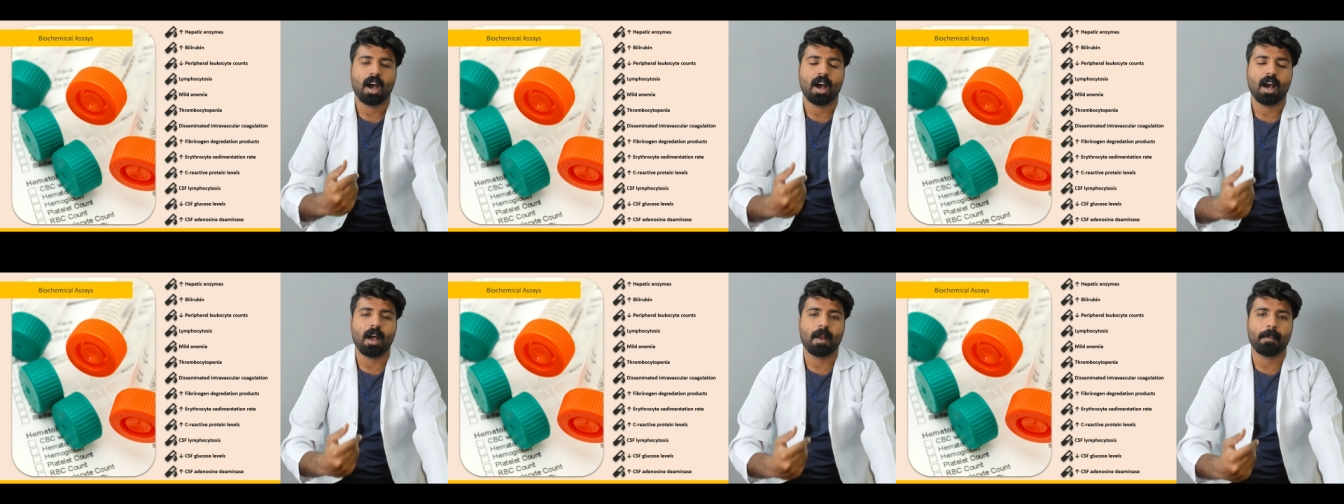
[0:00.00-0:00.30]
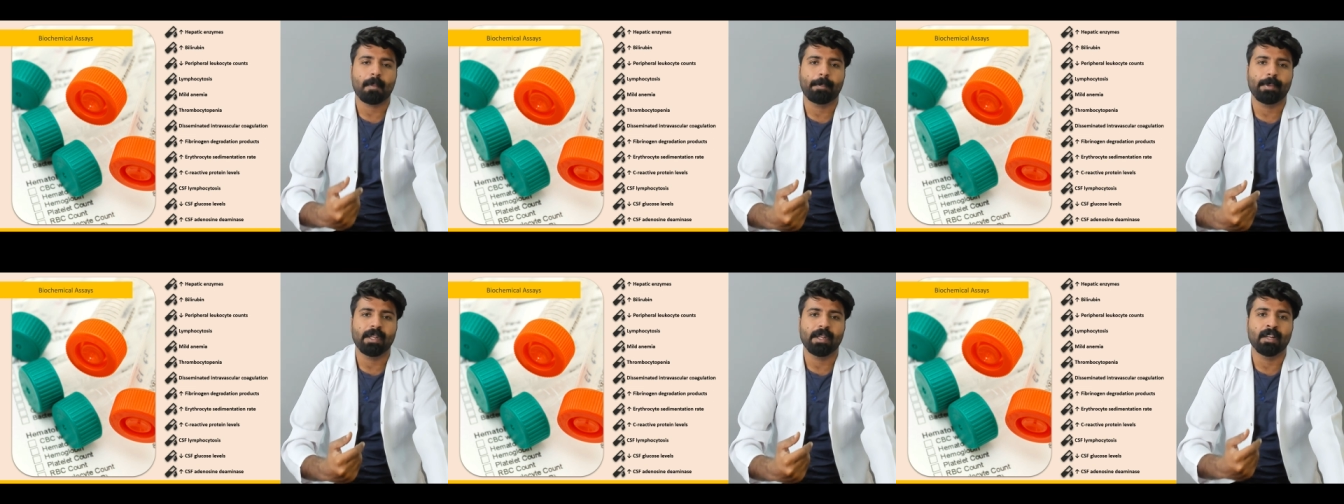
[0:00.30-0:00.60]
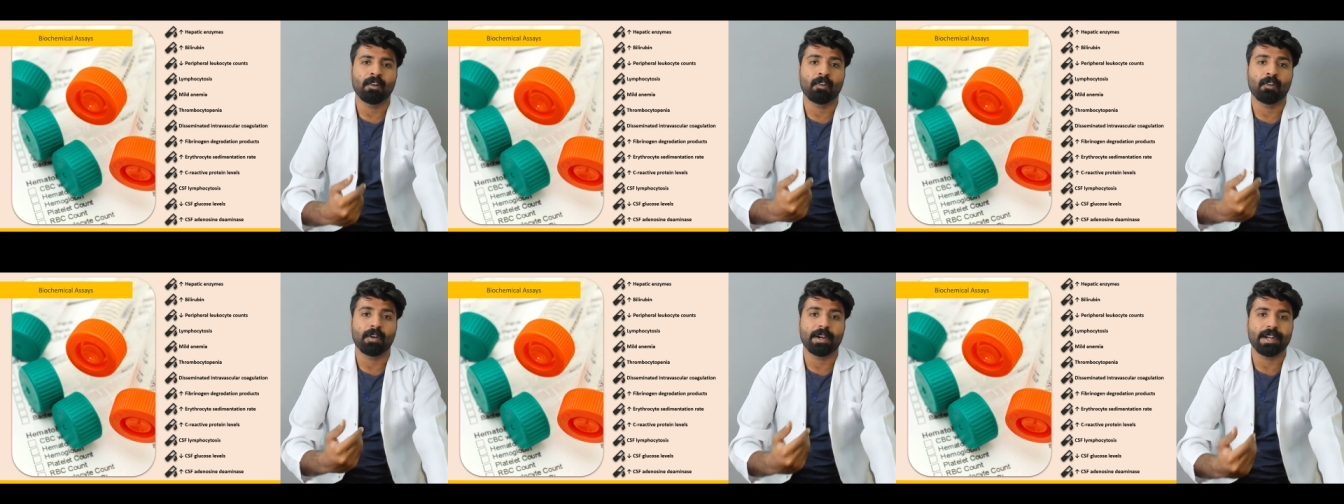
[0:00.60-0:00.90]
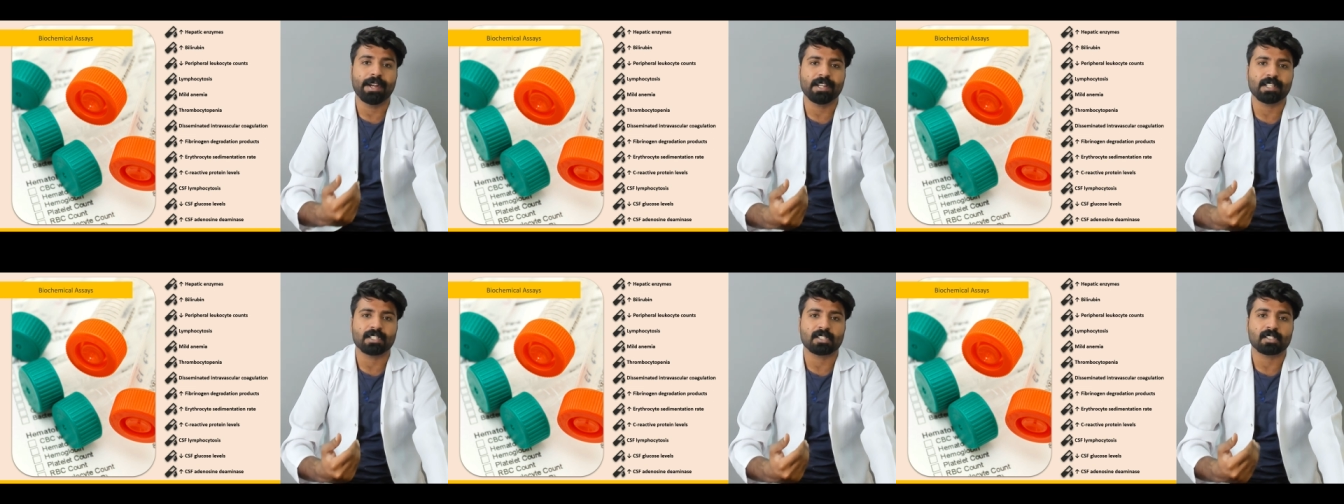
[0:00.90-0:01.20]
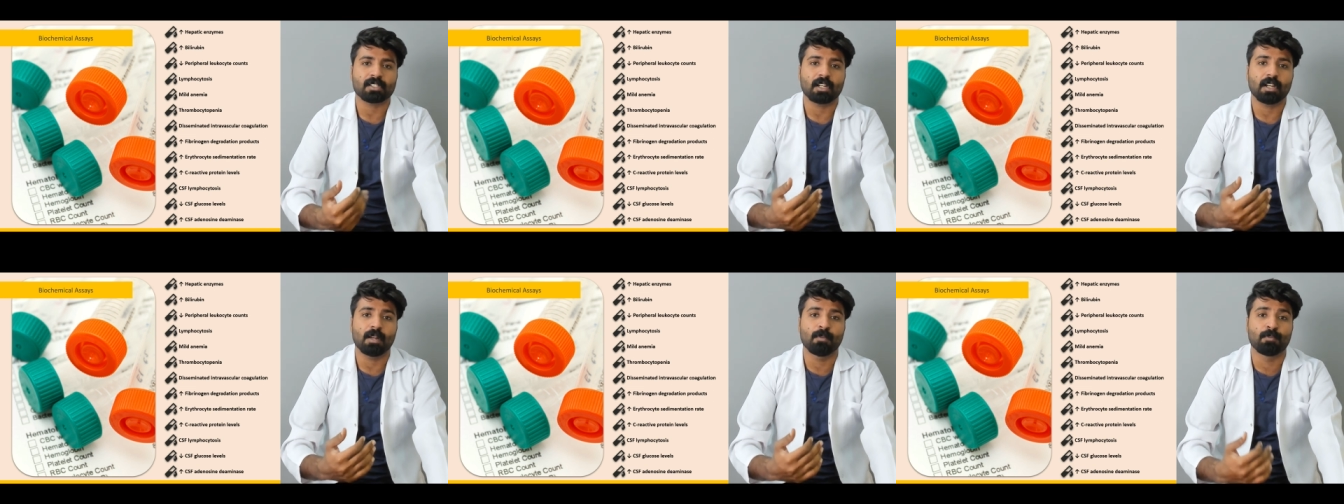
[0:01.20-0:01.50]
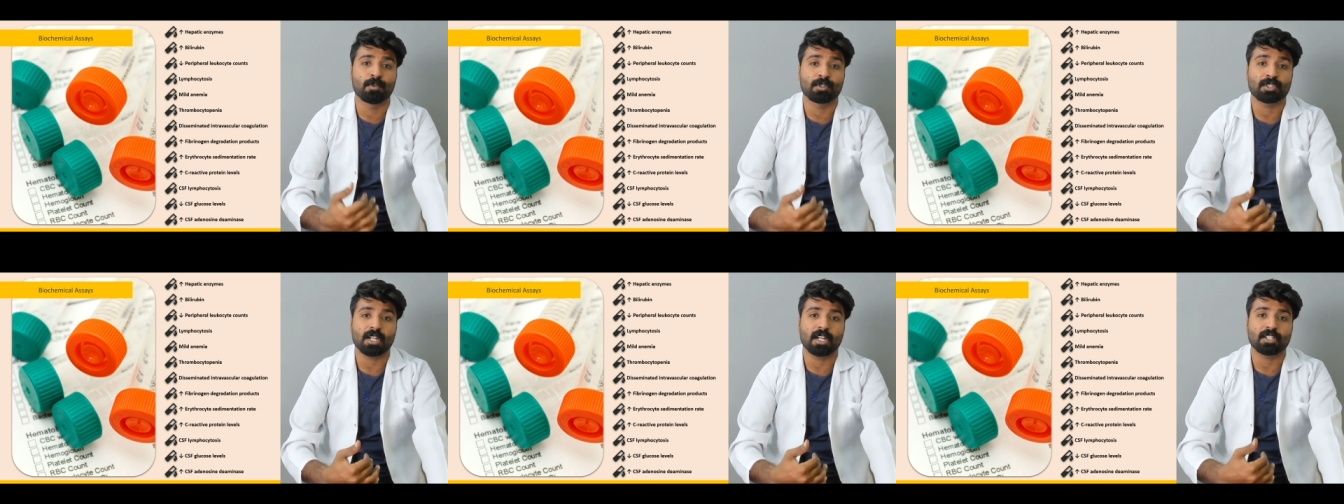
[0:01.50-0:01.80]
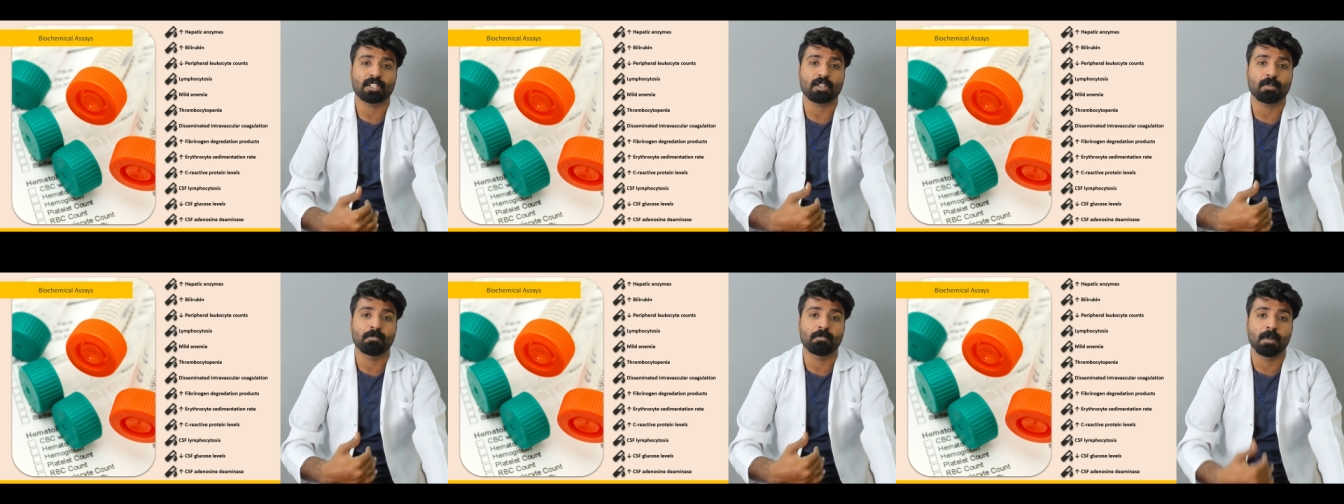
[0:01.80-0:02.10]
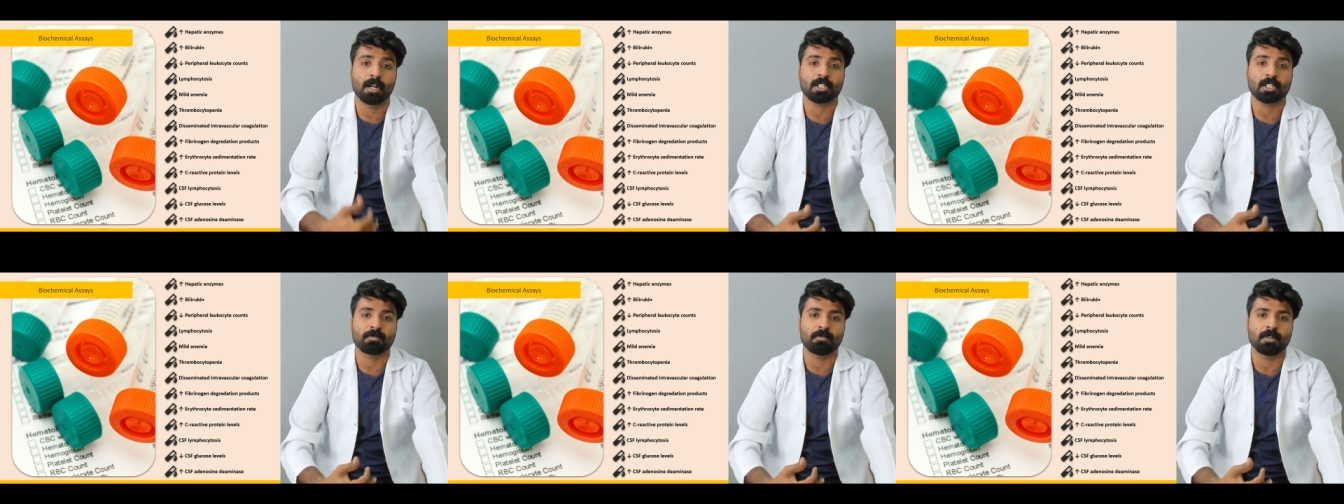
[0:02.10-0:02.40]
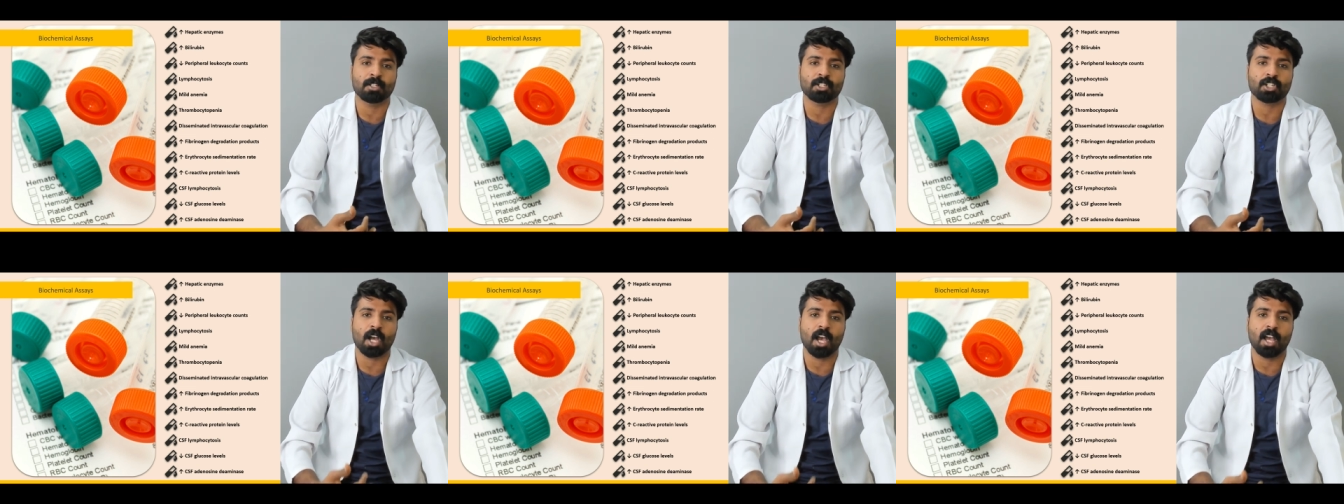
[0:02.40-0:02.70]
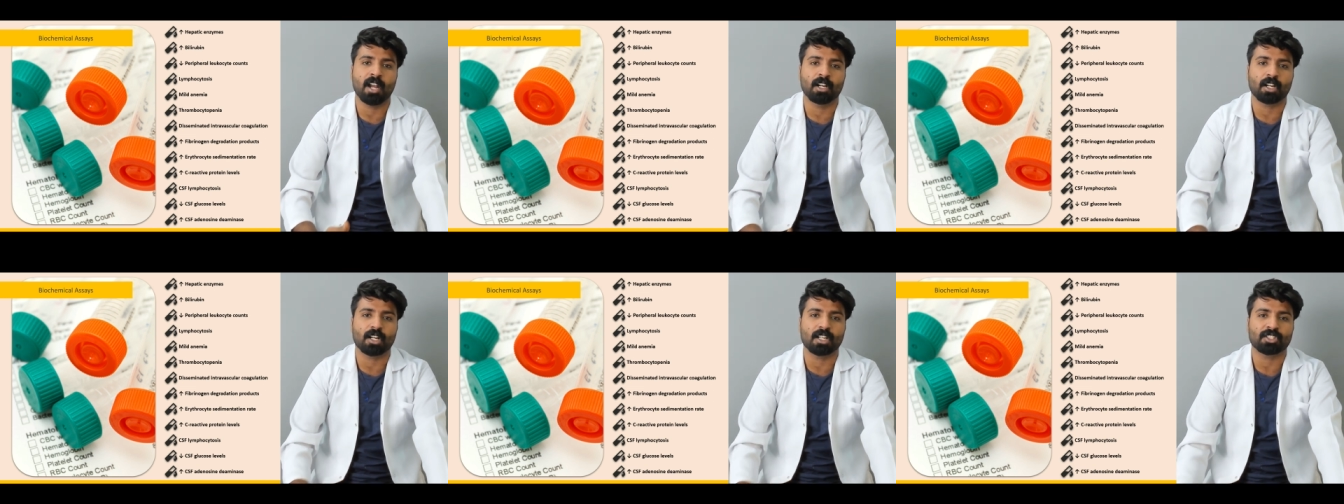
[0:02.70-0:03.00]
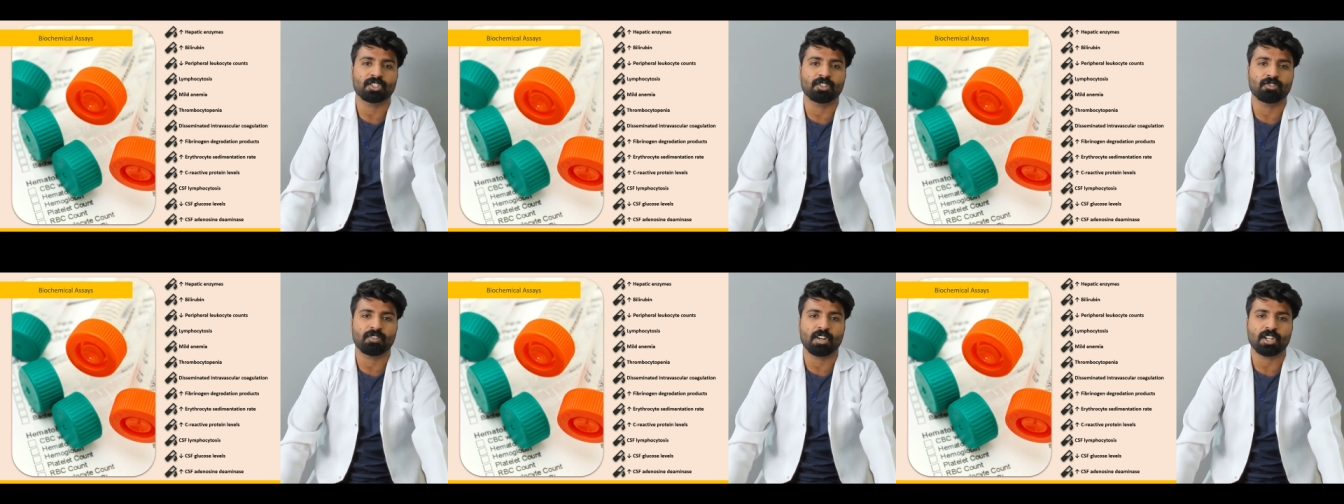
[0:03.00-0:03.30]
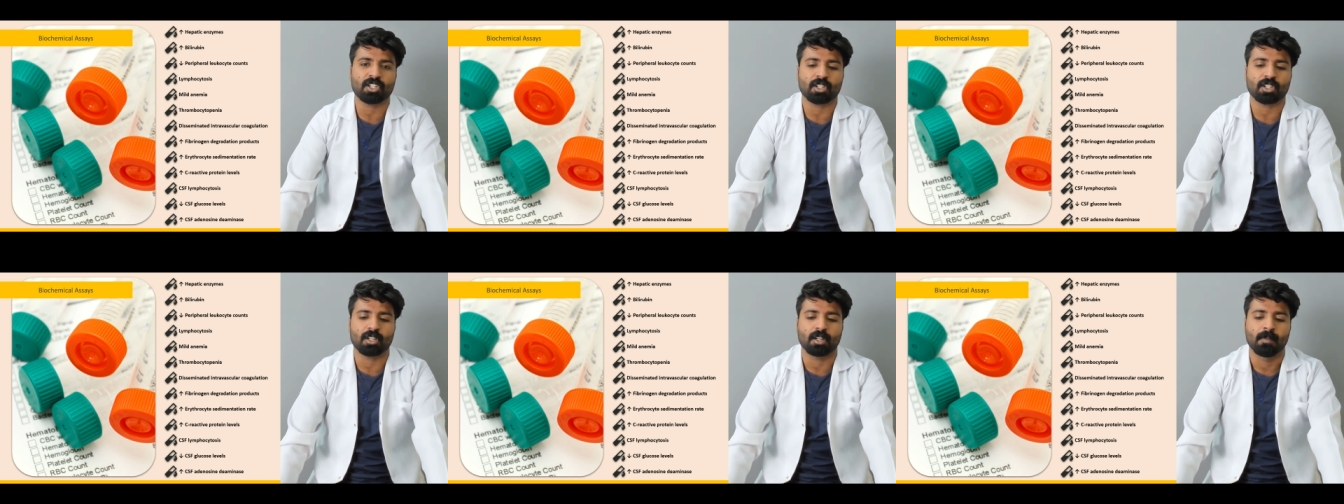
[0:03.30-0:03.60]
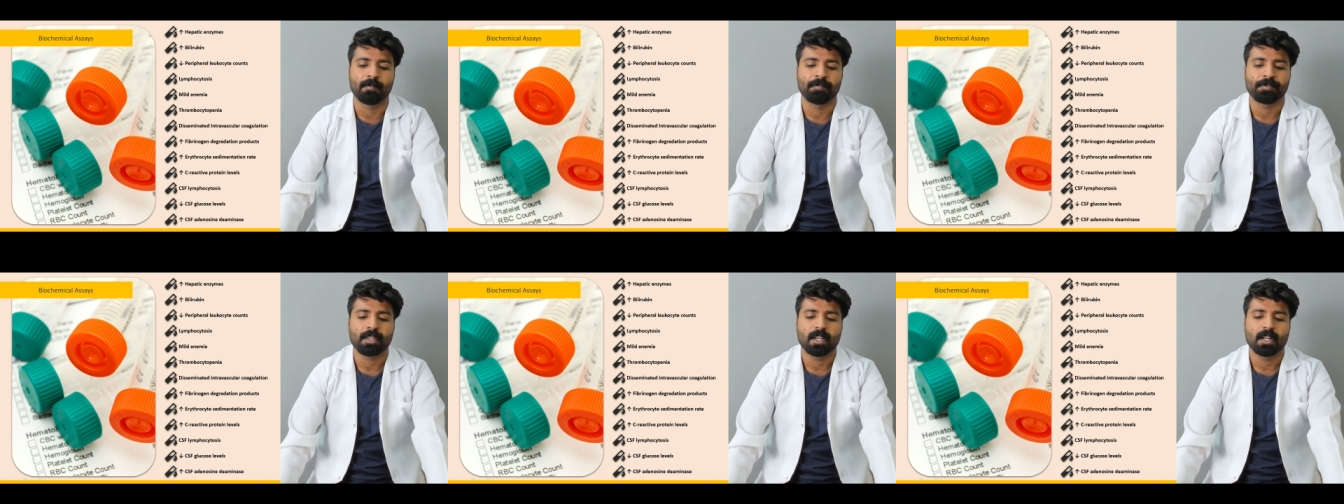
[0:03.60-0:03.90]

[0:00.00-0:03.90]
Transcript: are being raised. Lymphocytes are much, much higher in concentration.